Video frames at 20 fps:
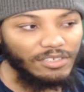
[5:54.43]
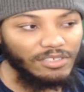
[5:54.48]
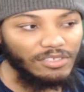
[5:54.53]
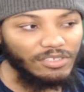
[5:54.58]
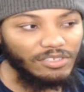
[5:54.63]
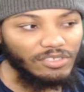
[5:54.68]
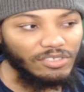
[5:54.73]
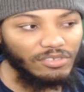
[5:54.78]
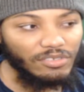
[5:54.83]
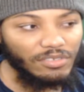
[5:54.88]

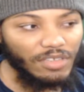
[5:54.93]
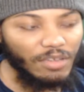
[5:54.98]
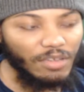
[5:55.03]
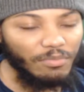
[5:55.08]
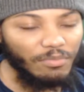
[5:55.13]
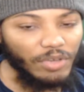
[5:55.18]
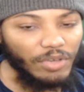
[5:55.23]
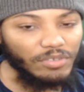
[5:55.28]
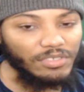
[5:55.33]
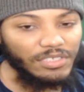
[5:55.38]
George
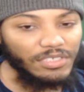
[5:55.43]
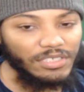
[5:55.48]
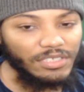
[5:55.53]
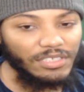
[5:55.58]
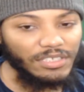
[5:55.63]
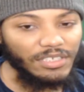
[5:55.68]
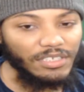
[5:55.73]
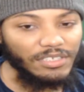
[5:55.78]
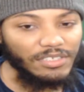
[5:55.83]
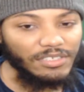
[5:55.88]

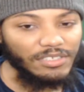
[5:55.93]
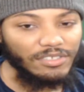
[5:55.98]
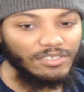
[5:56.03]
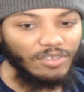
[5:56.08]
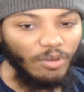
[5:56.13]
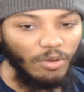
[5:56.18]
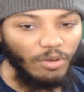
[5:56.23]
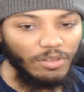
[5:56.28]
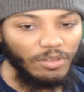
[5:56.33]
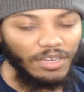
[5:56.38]
Kambosos is
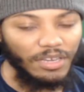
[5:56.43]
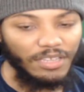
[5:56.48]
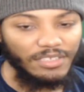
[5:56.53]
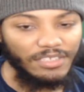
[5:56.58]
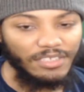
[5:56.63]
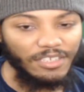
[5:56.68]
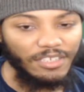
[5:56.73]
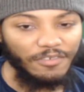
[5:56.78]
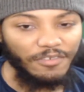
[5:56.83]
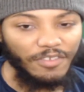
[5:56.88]
taller than
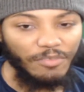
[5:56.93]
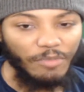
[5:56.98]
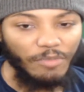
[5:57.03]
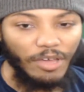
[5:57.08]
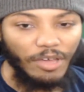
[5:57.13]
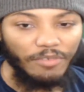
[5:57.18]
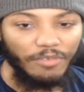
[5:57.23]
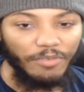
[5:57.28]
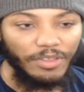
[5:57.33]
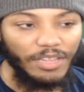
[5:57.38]
Teofimo.
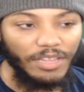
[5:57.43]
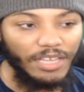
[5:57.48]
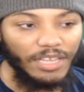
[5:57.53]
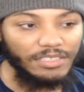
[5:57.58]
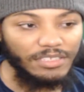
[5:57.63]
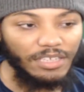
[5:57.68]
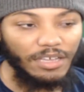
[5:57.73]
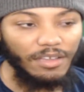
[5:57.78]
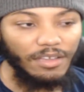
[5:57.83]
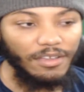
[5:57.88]
I didn't
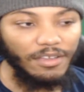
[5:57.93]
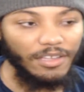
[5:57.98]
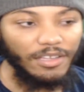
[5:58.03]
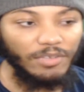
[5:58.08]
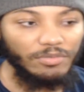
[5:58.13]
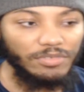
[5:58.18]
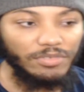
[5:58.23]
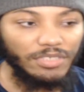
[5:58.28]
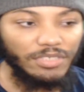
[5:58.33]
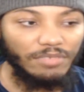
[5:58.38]
realize
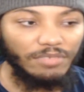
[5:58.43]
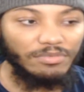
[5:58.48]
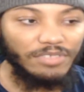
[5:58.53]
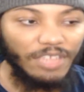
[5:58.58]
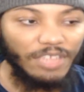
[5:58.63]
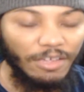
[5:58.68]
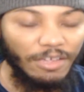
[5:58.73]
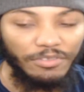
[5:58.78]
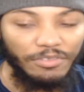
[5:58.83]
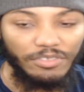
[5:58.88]
he was
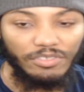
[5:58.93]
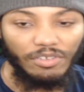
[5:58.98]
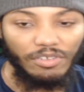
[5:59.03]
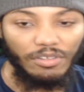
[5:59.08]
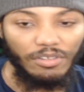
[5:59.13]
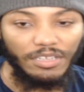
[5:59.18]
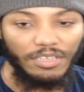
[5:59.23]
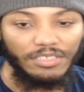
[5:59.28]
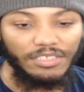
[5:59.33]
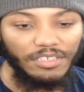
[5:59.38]
definitely
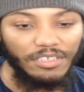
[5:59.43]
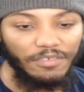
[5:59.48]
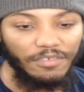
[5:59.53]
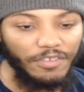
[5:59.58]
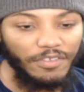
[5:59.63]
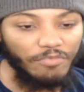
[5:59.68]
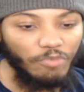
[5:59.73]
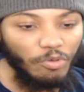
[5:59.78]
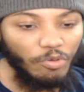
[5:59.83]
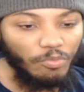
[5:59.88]
taller than
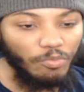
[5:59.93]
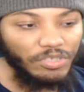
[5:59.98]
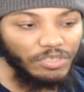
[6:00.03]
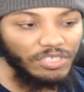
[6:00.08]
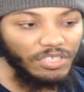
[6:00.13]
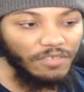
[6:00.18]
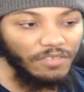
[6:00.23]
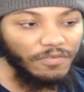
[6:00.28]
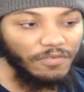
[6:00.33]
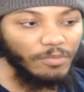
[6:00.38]
Teofimo, but
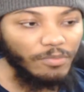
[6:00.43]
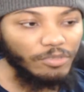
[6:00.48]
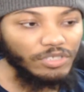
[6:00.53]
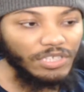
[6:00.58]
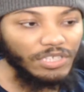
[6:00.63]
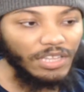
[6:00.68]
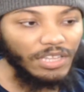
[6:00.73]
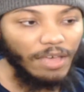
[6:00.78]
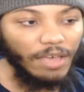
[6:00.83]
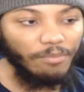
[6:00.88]

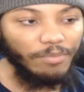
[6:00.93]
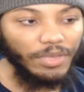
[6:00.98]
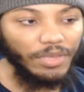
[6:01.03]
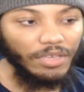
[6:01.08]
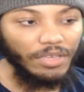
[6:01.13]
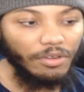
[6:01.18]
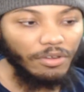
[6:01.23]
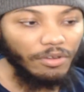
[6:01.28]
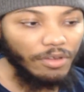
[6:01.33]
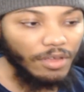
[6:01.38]
Teofimo's a lot
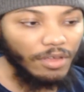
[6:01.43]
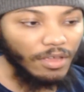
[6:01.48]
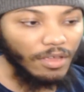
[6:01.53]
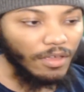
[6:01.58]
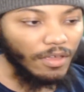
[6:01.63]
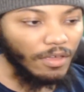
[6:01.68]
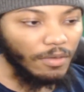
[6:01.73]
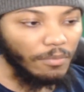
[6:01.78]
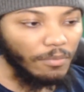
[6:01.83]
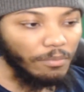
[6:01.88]
bigger,
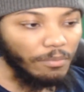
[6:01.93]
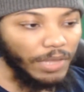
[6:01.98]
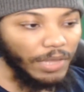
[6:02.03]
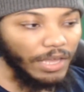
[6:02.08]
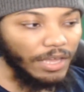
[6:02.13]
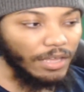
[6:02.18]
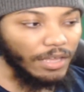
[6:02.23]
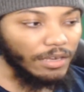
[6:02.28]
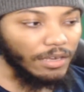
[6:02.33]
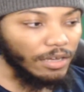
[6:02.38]

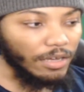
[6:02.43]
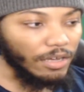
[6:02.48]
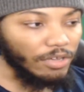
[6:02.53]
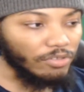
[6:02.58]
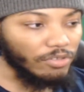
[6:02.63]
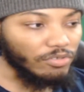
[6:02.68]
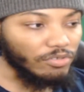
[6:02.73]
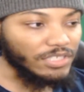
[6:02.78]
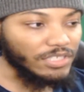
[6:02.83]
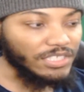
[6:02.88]
and
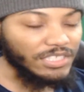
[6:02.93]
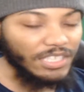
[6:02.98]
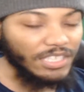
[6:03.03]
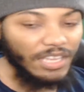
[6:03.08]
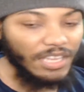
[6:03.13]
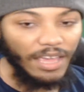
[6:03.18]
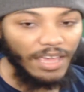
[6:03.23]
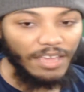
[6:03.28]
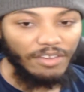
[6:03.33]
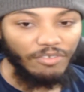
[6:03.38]
you can see
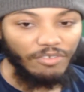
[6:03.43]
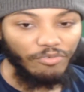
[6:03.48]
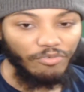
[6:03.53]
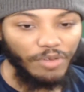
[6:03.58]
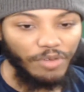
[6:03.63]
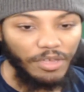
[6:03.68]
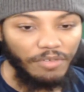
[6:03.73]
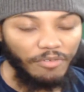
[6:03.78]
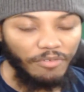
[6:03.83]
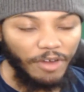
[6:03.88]
that in the
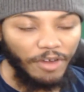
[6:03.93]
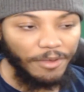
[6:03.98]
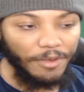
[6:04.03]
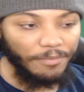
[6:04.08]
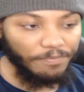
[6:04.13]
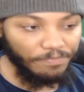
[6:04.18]
ring, right?